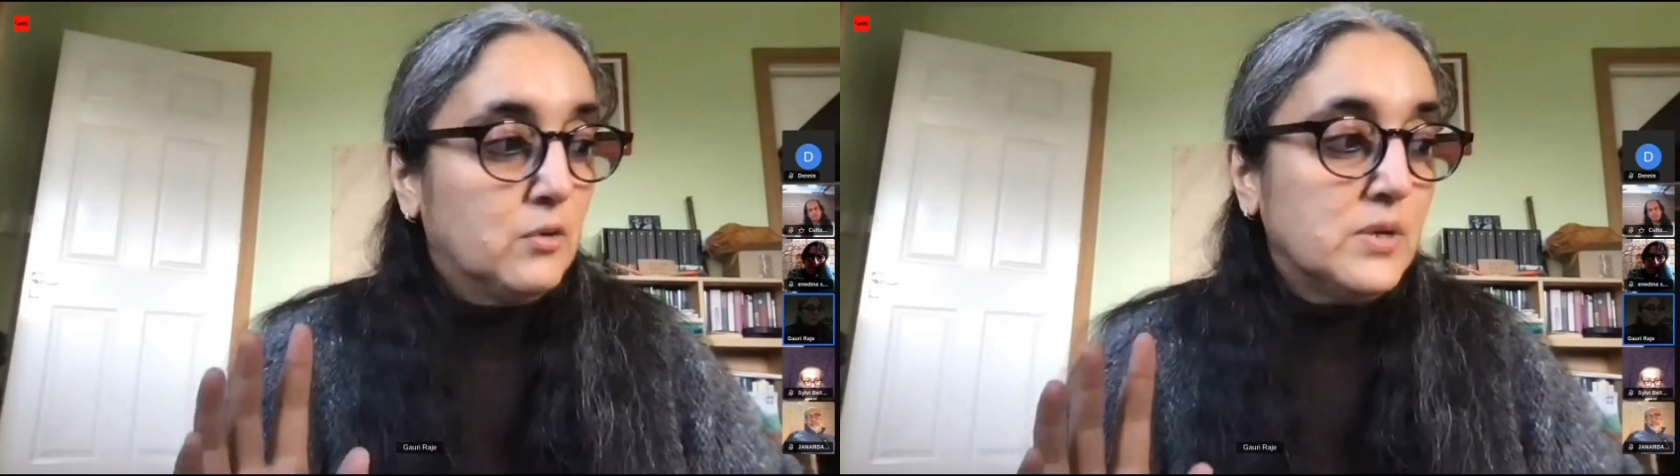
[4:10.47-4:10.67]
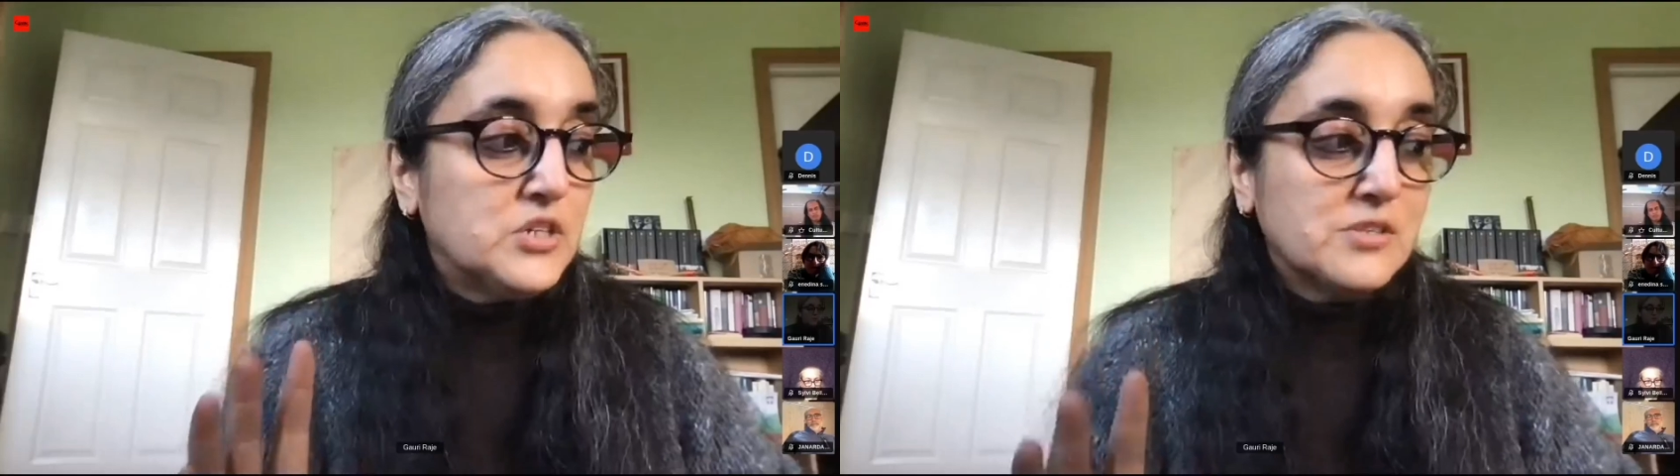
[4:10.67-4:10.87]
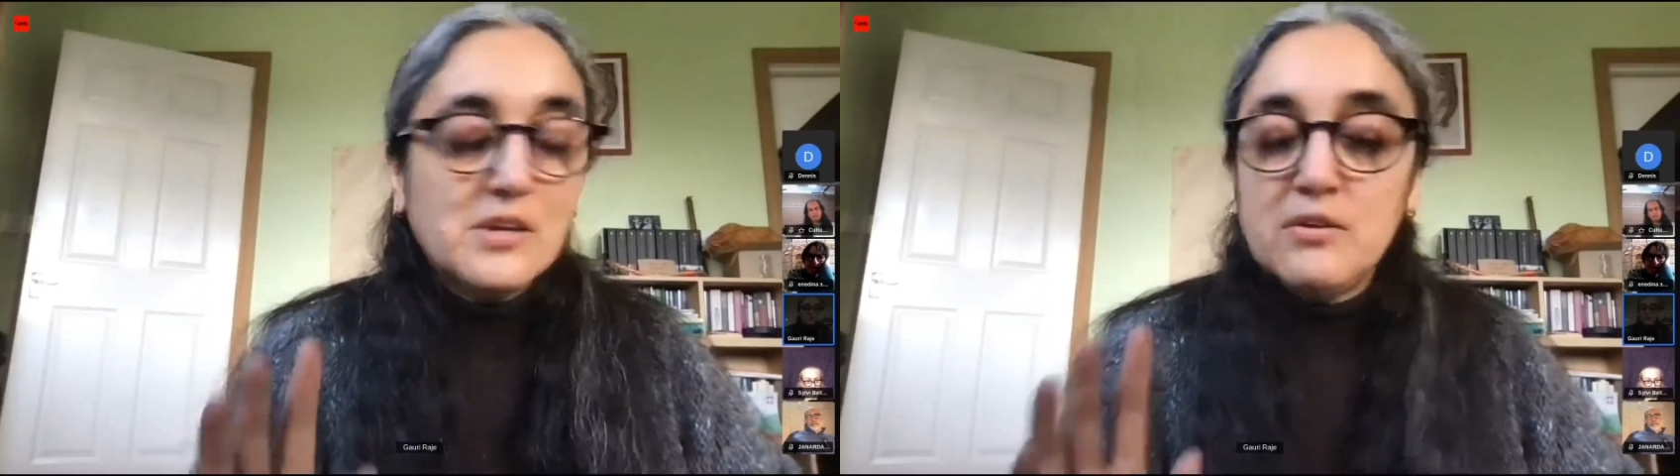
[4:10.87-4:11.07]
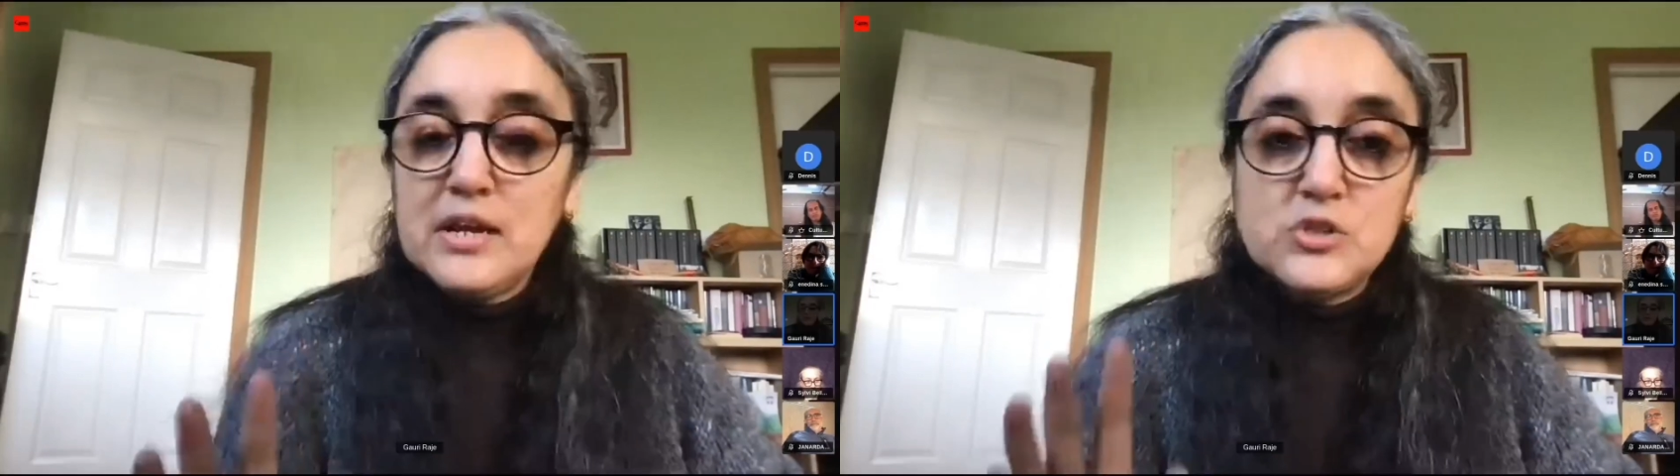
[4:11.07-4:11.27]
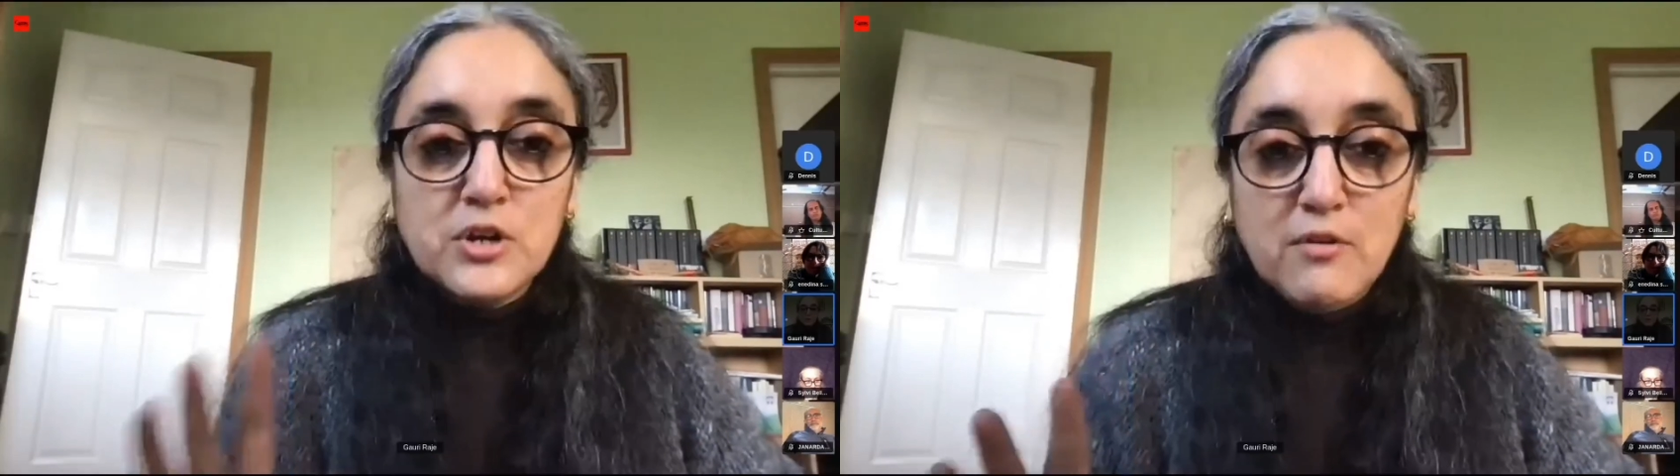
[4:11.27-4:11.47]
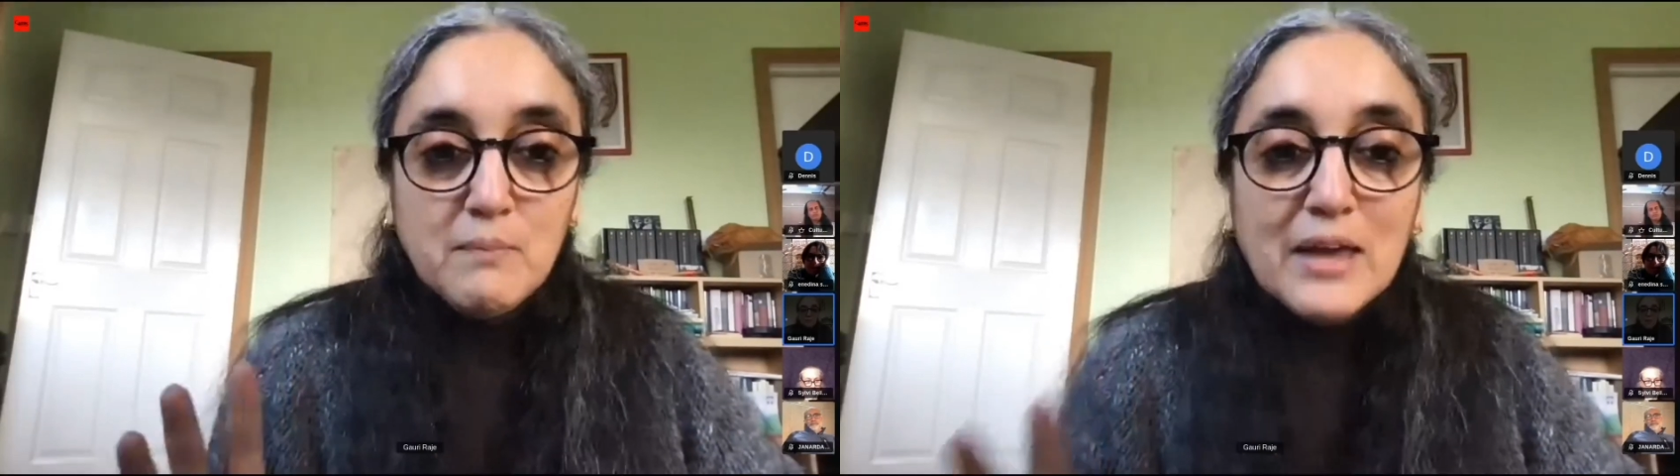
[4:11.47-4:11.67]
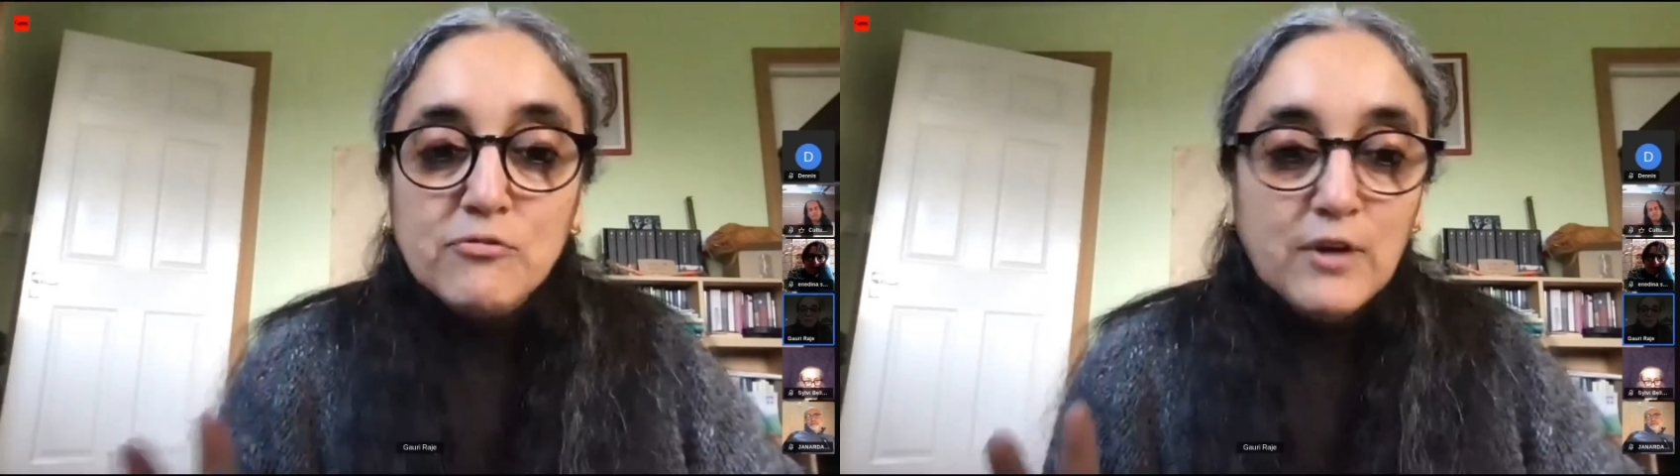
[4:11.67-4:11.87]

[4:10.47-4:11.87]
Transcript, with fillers: which is the region of my